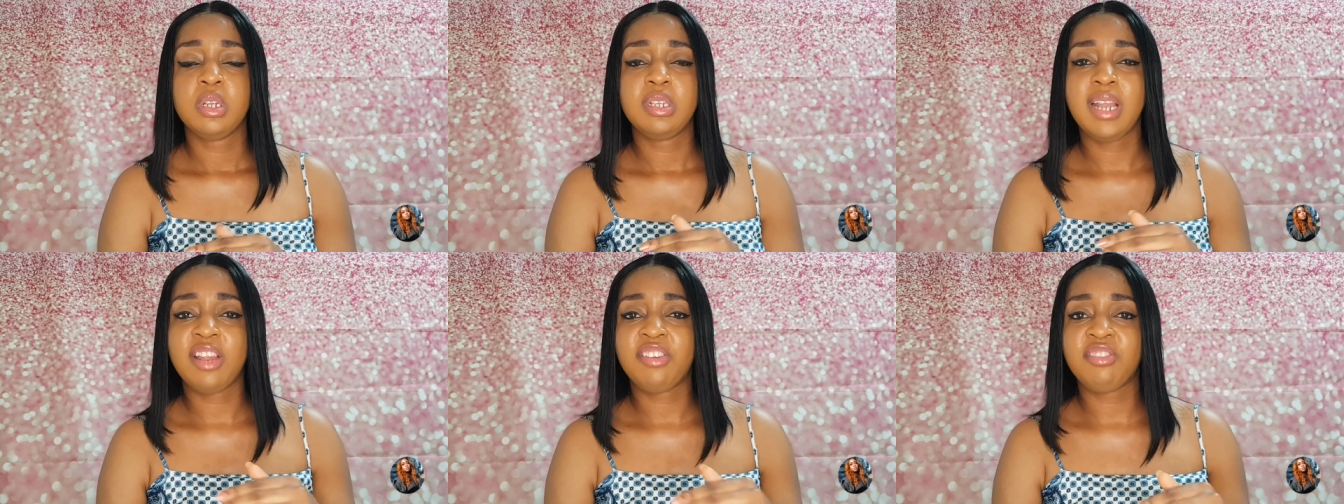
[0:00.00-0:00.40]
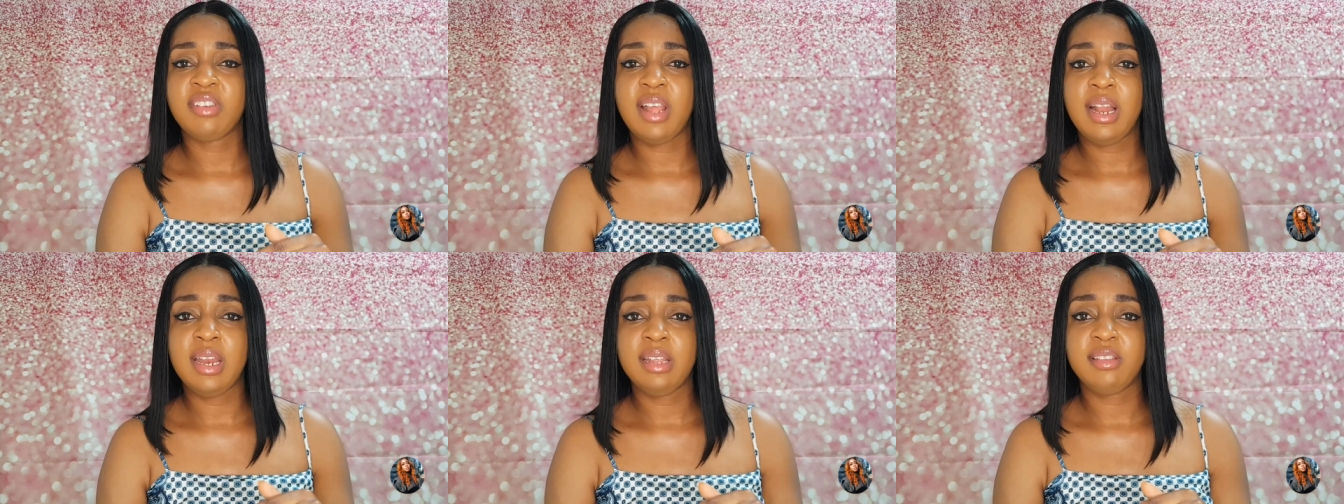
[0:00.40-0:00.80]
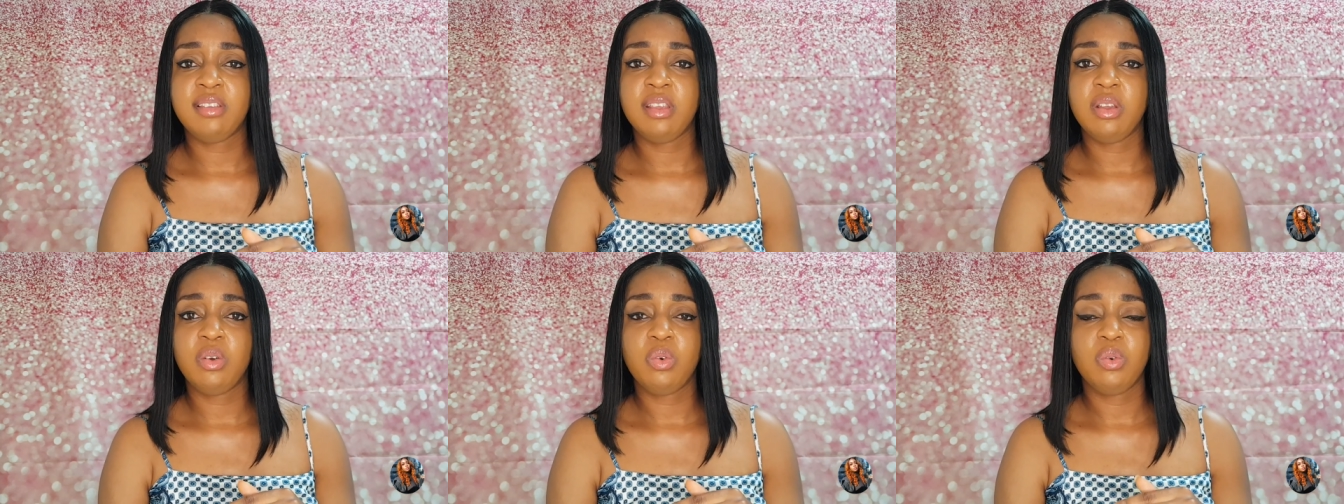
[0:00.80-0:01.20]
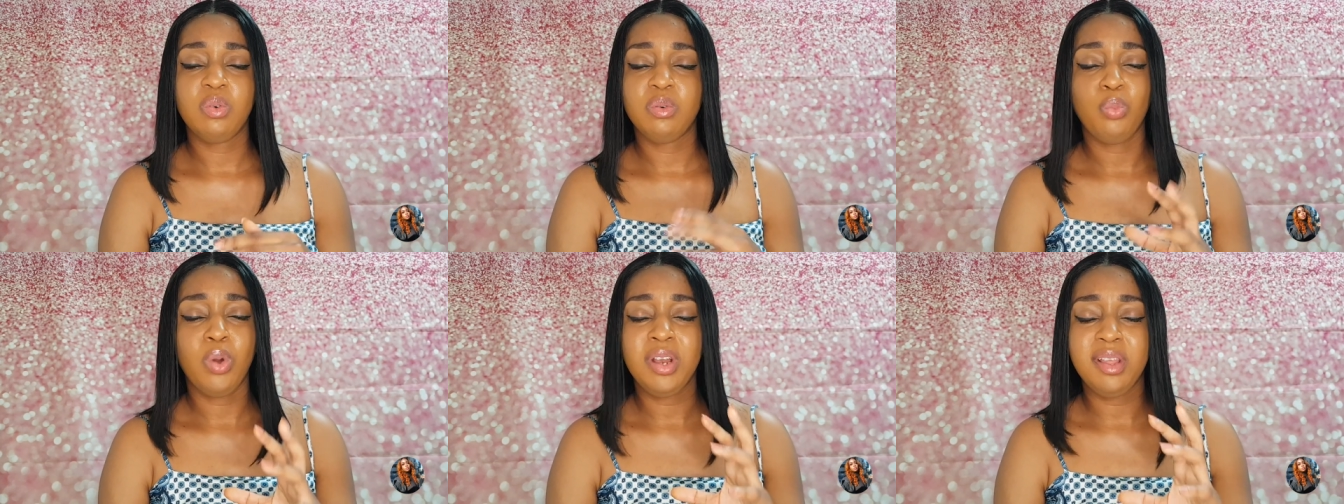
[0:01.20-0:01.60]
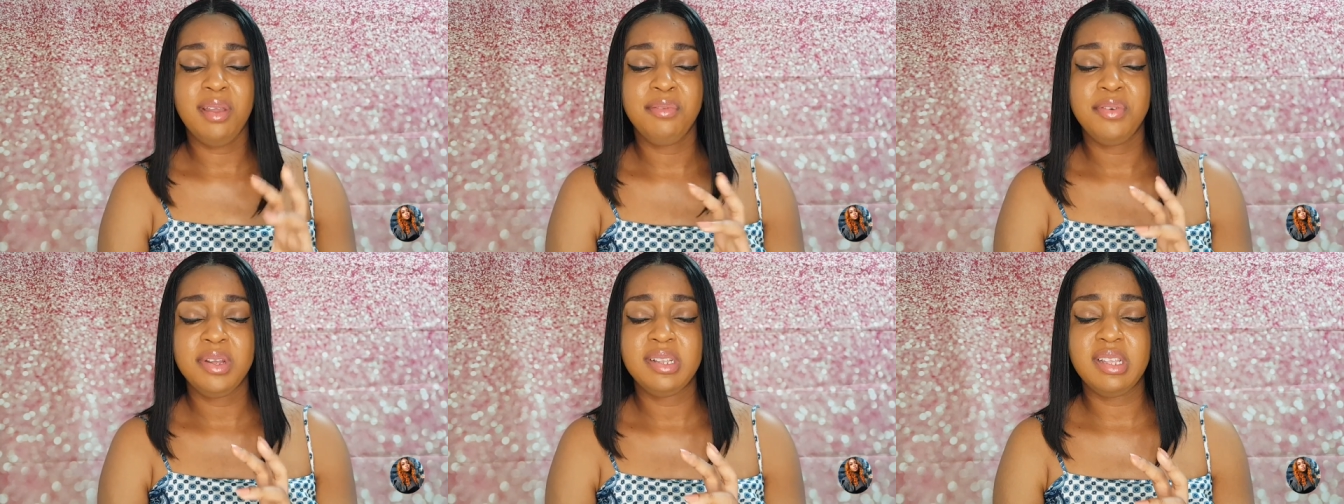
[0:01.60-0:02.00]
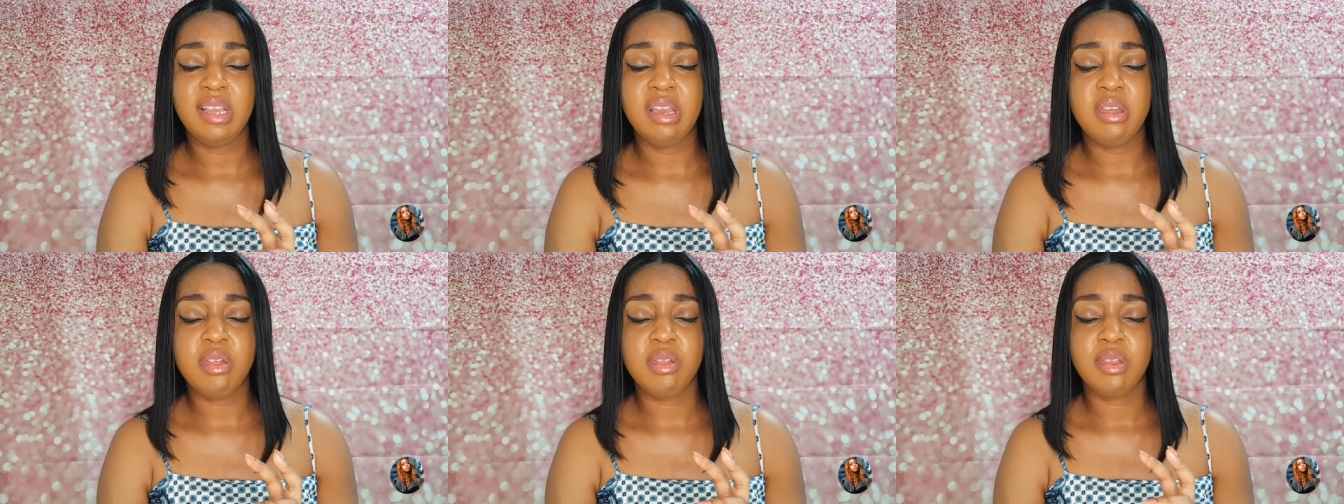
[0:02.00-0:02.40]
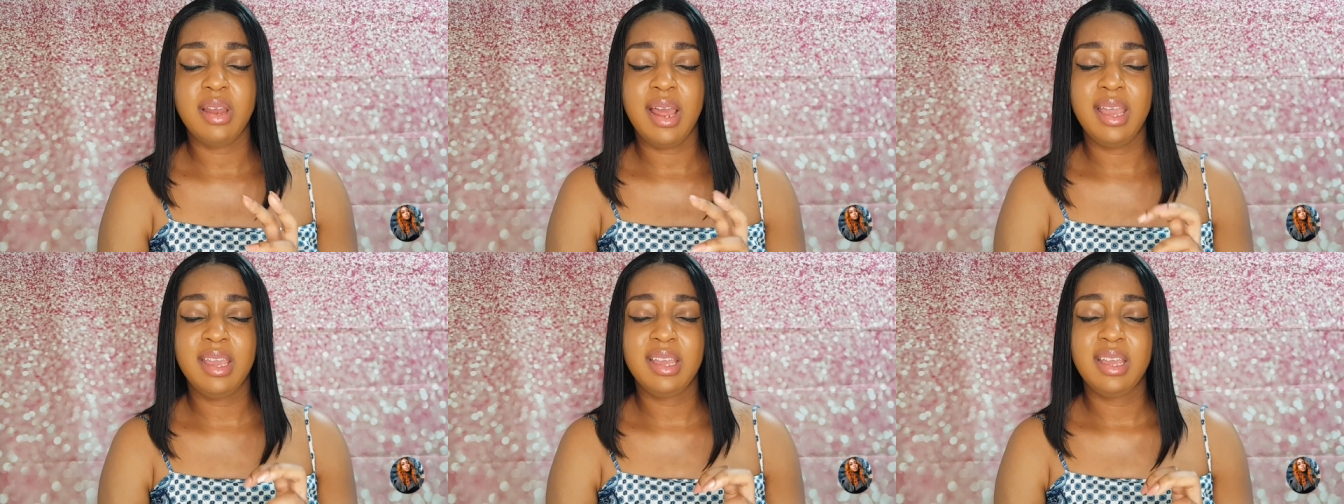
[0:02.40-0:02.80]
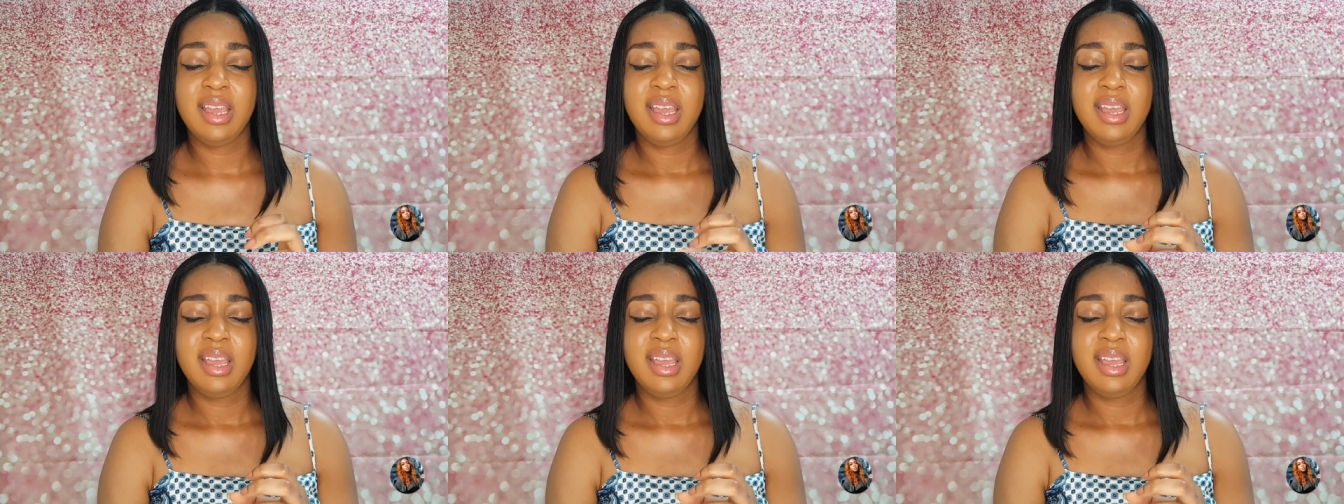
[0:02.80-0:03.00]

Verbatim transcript: nationality whatever it is like